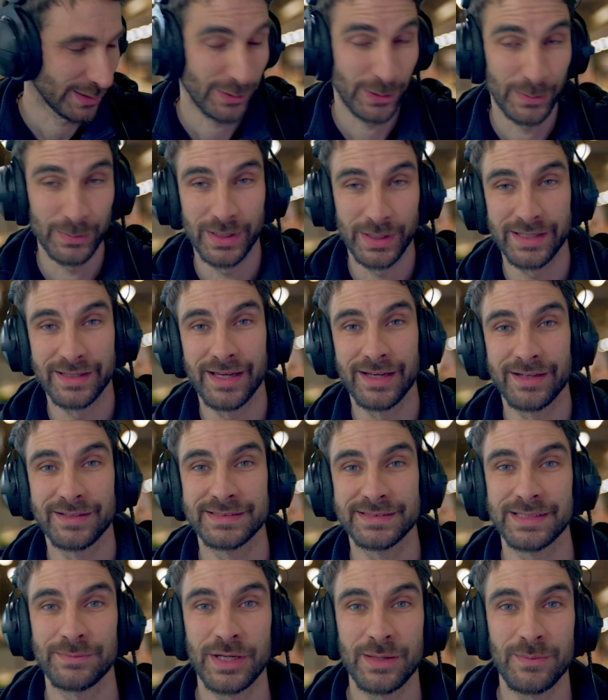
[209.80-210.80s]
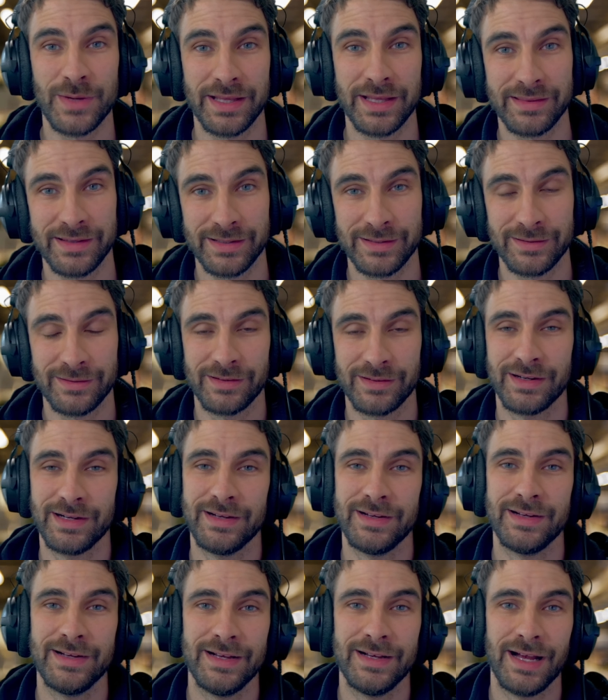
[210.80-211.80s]
group like that, because somebody might think
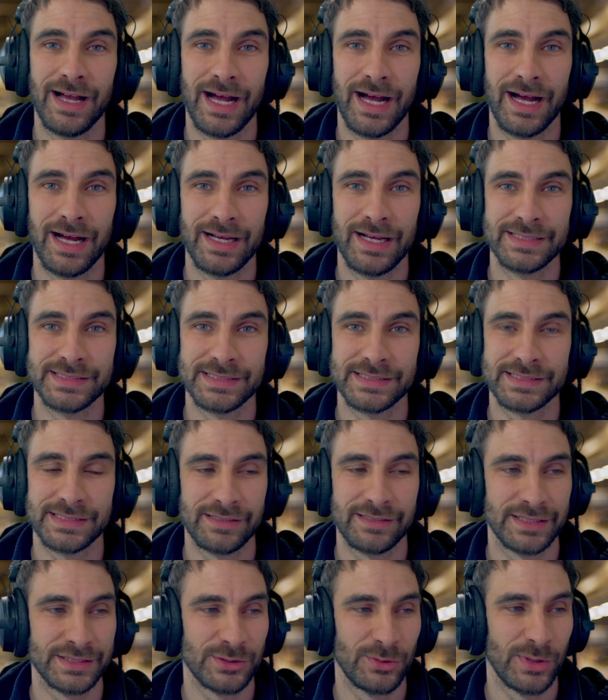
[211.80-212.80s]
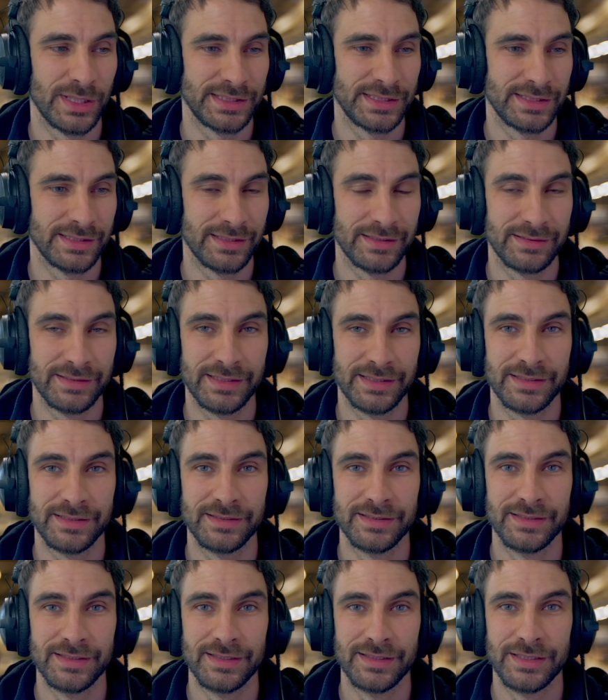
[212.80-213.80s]
it's a serious question, and then
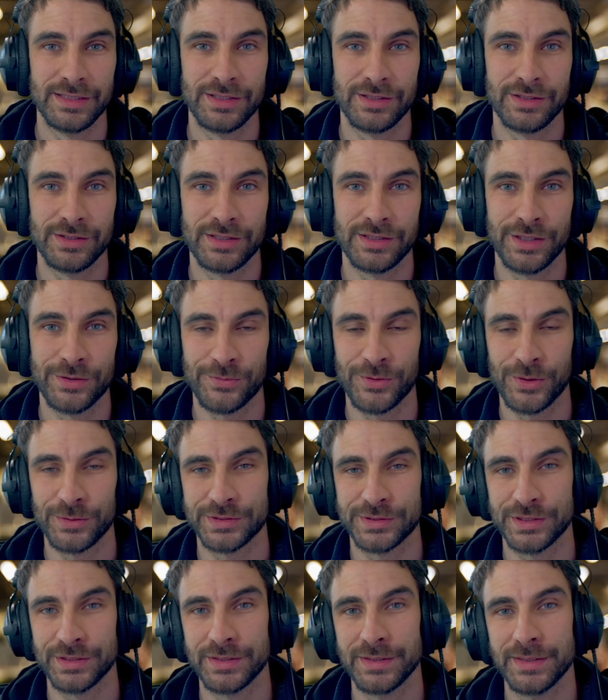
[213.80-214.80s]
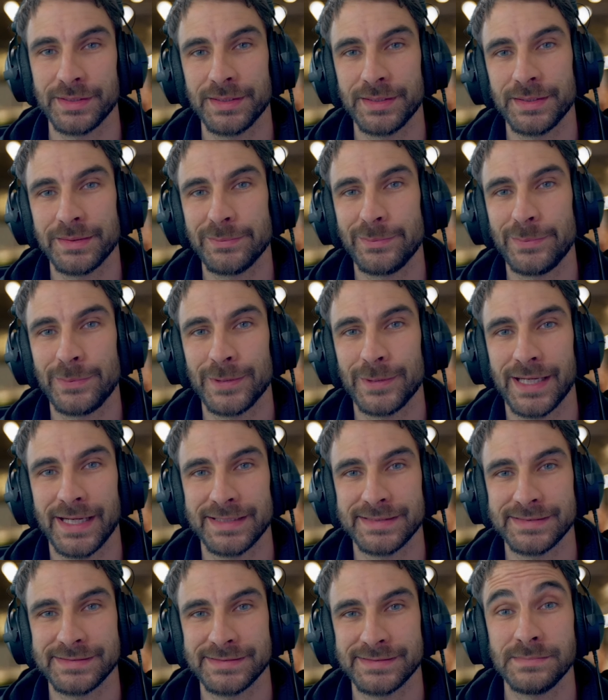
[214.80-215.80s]
you could get roasted.
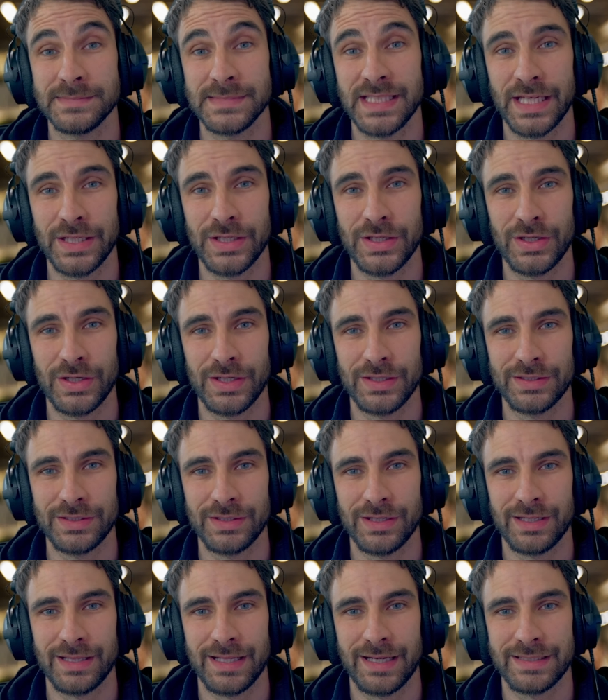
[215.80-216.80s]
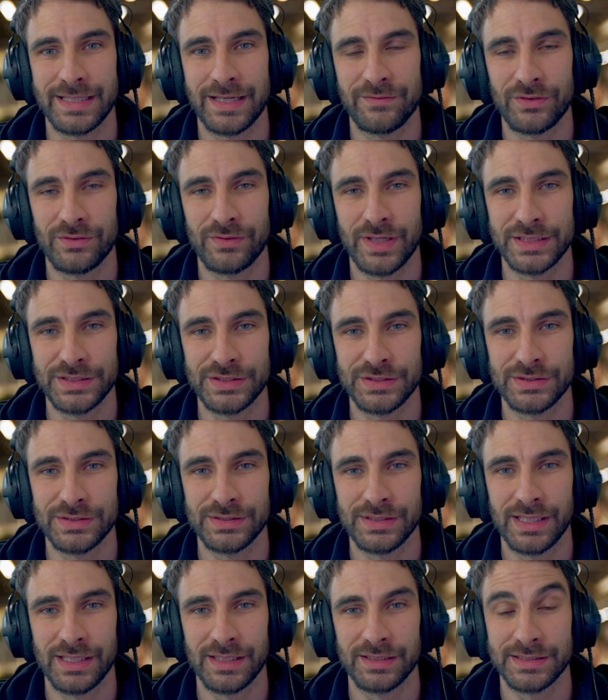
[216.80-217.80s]
But yeah, you're not allowed to have a
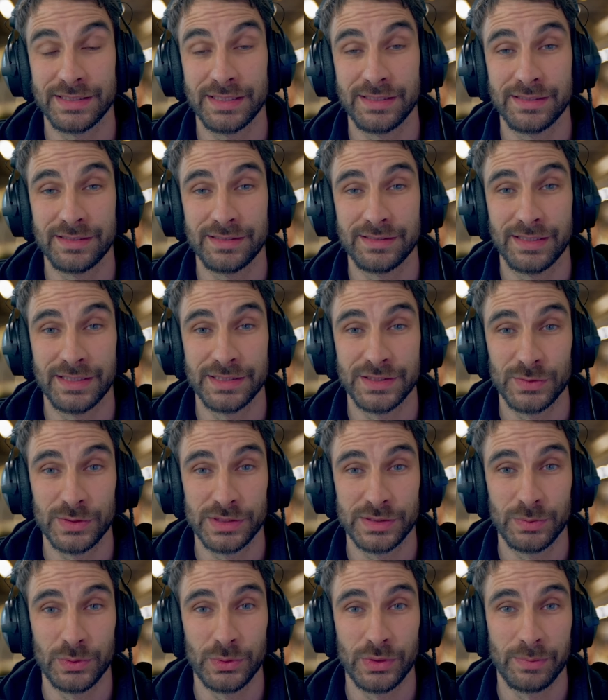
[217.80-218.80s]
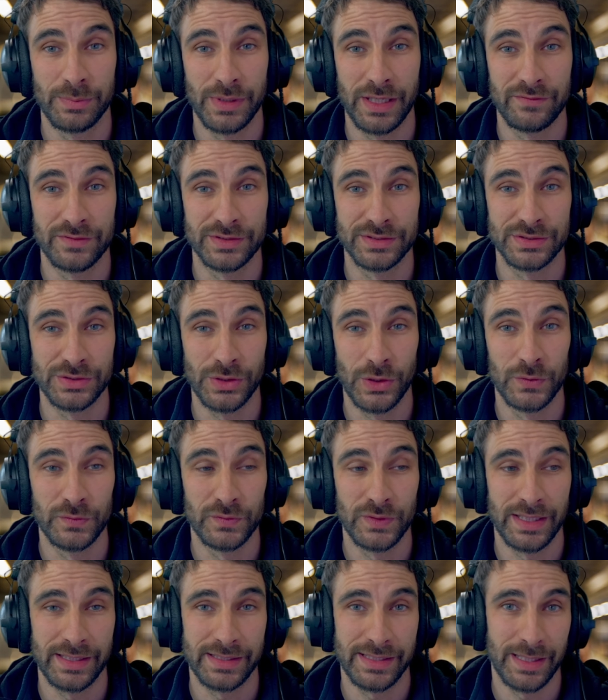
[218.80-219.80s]
Rangehood and a switchboard above a
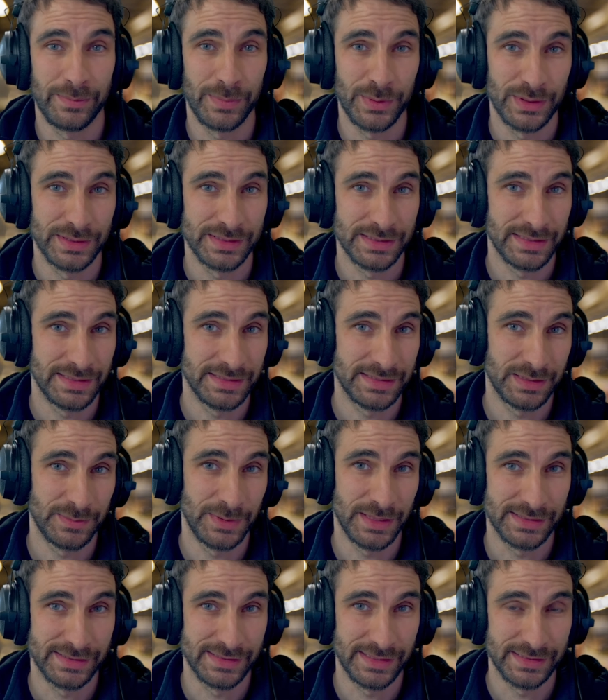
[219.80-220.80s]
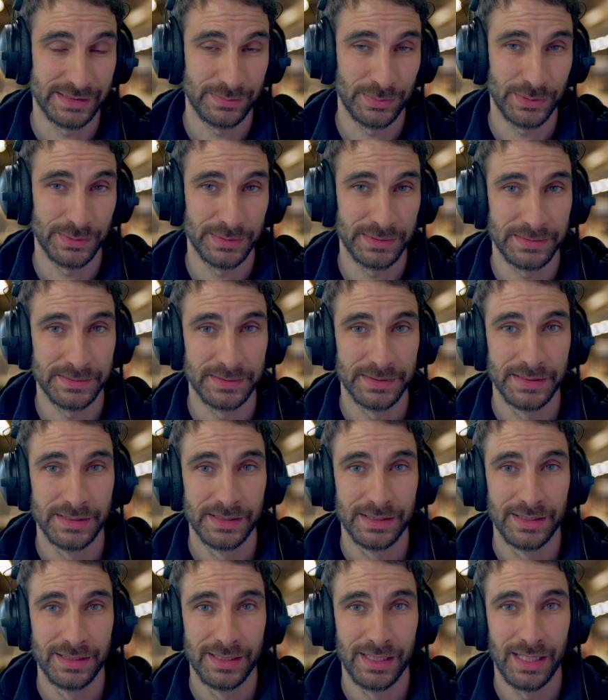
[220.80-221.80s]
stove like that, because it needs to be accessible, and
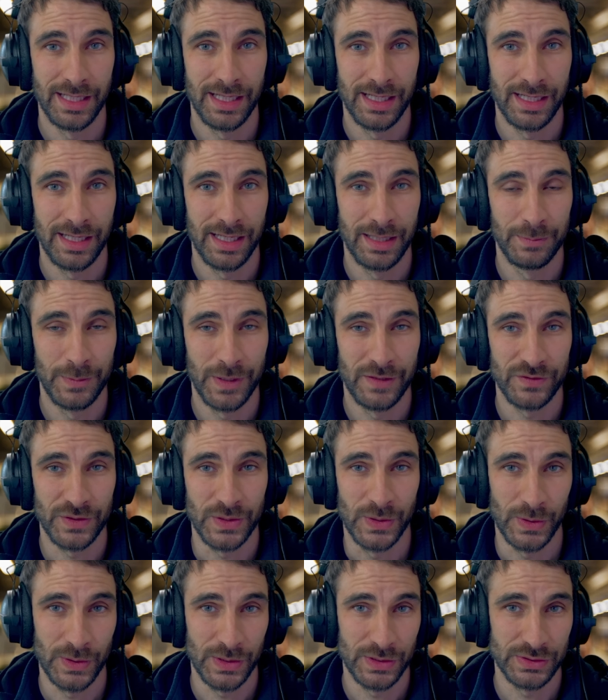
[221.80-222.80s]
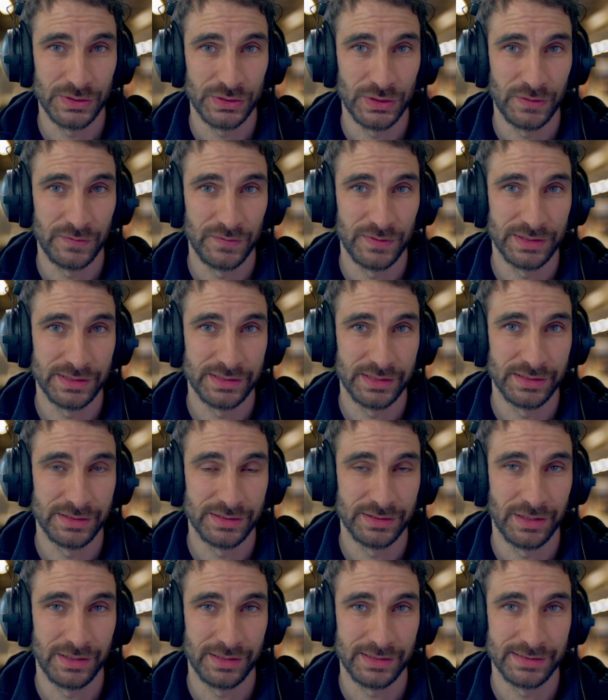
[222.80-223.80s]
above a cooking surface is
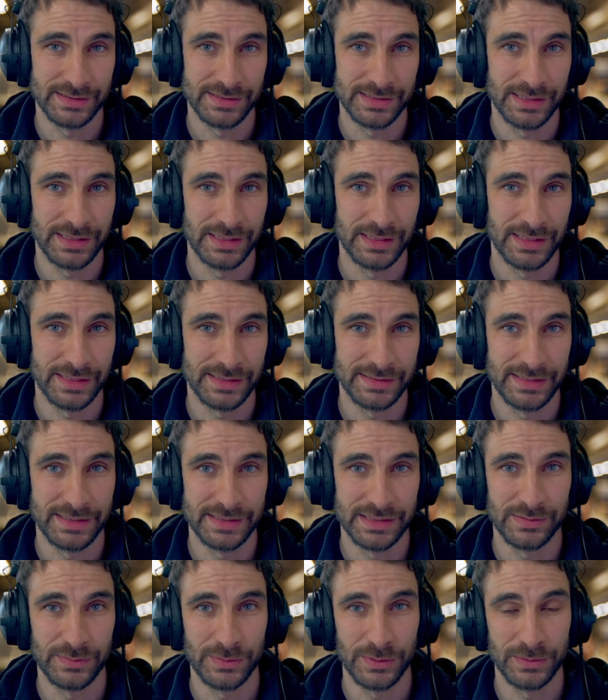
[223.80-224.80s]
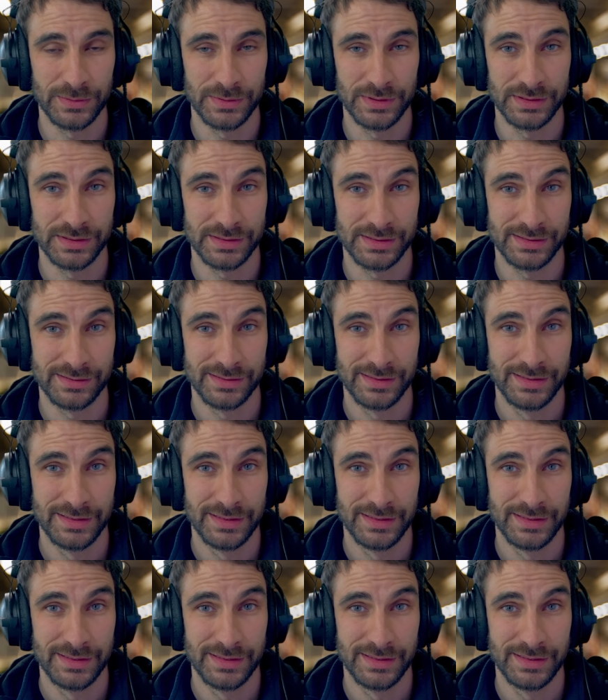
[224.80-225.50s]
not considered accessible, because